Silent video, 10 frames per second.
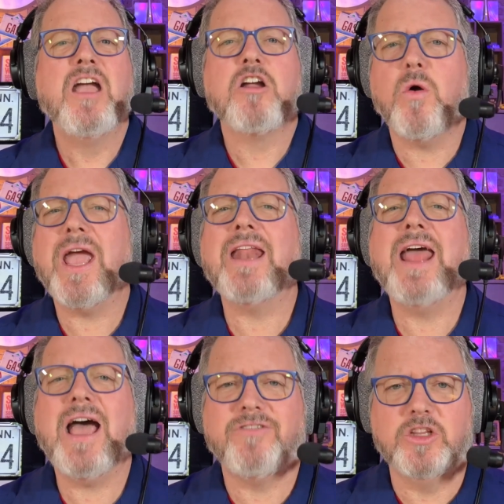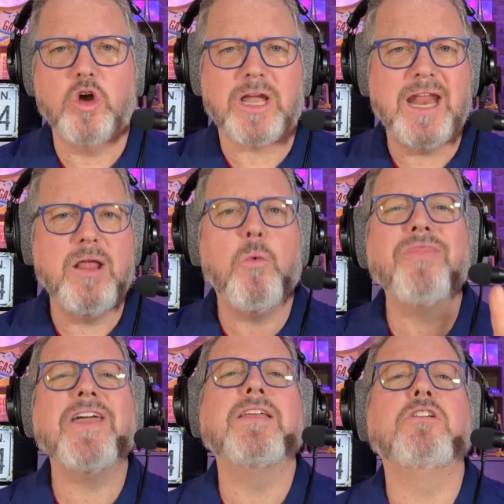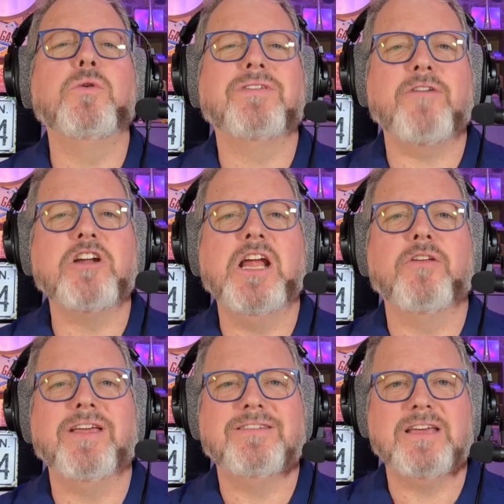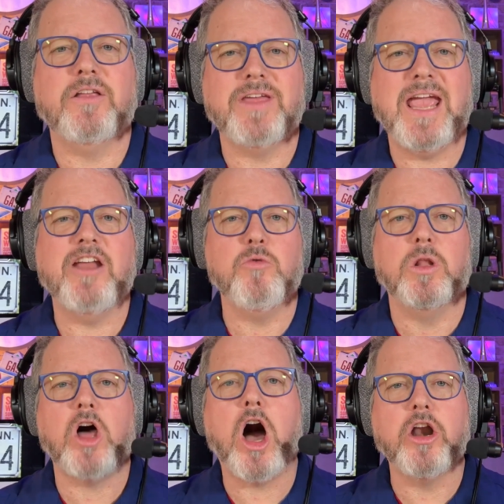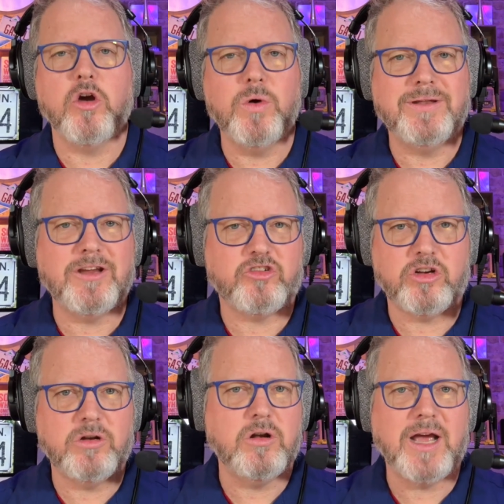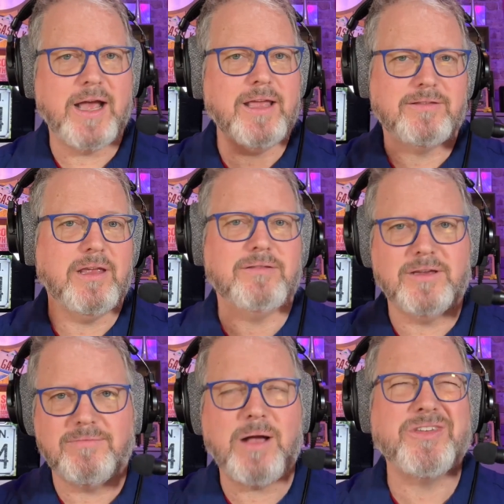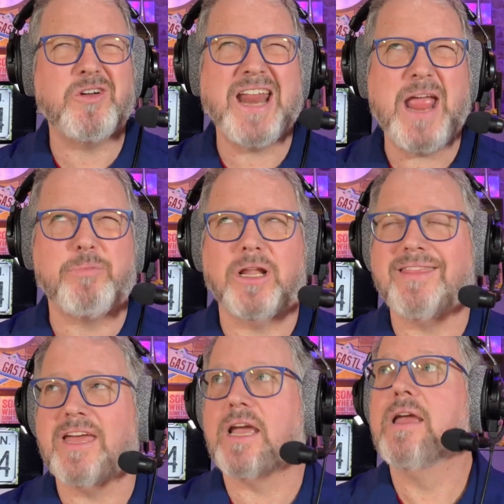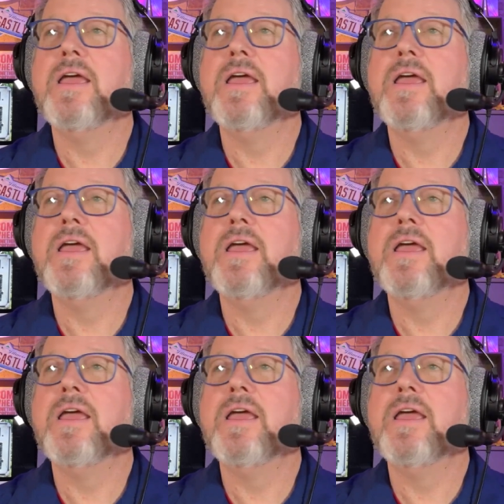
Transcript: go ahead and have a look. And one thing they do is every year they sell the annual auto edition. It comes out in April, I think.